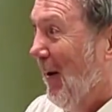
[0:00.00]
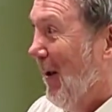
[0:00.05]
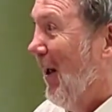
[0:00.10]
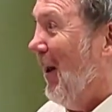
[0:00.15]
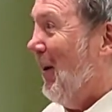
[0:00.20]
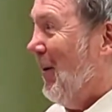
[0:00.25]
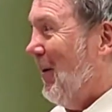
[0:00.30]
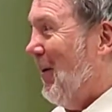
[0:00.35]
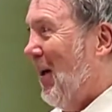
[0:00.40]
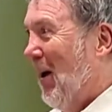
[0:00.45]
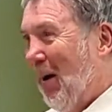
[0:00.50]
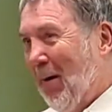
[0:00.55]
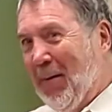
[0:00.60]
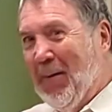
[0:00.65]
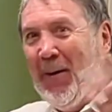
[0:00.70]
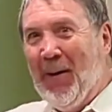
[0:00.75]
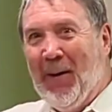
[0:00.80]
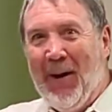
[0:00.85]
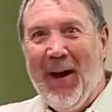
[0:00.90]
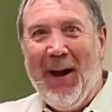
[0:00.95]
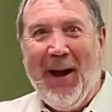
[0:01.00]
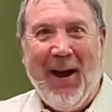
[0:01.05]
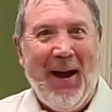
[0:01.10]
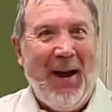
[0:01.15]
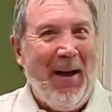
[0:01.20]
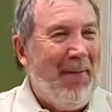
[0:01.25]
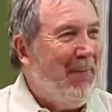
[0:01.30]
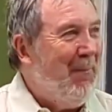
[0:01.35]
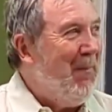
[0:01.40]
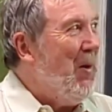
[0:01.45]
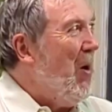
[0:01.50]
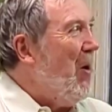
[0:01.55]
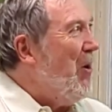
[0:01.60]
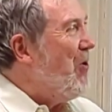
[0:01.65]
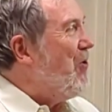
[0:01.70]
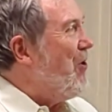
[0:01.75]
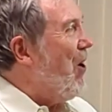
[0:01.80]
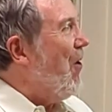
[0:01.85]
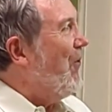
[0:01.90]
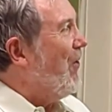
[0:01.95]
And uh, um,
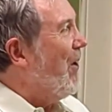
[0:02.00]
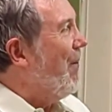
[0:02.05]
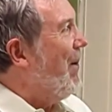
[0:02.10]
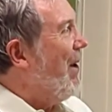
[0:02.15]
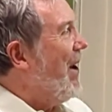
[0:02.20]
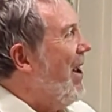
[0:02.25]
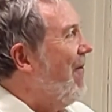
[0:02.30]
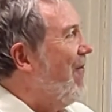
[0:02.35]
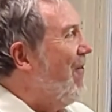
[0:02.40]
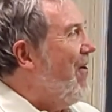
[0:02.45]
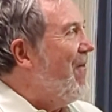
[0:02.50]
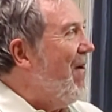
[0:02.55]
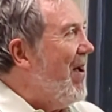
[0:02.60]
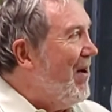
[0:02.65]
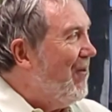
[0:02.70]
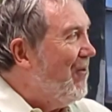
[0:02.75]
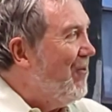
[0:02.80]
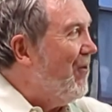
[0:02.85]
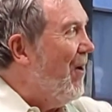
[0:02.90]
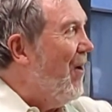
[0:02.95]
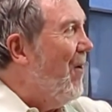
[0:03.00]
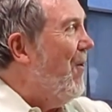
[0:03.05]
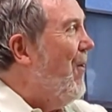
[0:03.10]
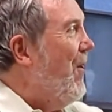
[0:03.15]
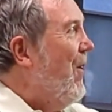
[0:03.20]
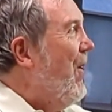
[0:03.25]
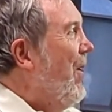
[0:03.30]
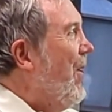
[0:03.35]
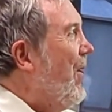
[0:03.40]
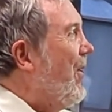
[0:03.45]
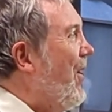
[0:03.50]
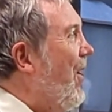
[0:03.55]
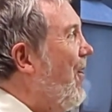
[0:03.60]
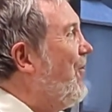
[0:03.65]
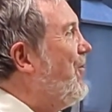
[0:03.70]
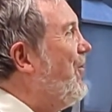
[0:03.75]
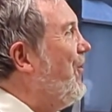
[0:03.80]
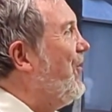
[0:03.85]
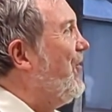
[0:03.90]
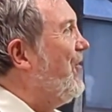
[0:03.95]
shows up at every event. So
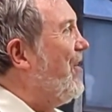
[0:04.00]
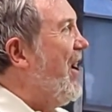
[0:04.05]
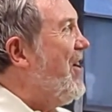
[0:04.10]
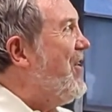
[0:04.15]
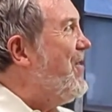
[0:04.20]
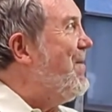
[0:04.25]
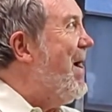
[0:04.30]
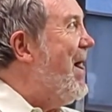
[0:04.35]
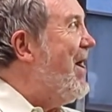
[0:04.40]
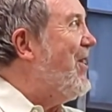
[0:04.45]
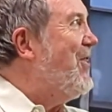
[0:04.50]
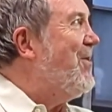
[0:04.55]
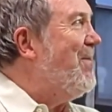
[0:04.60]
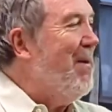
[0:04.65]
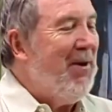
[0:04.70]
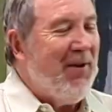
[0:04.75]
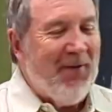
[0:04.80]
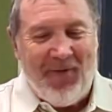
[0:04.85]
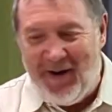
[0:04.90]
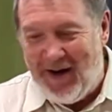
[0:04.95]
cultural stage management of an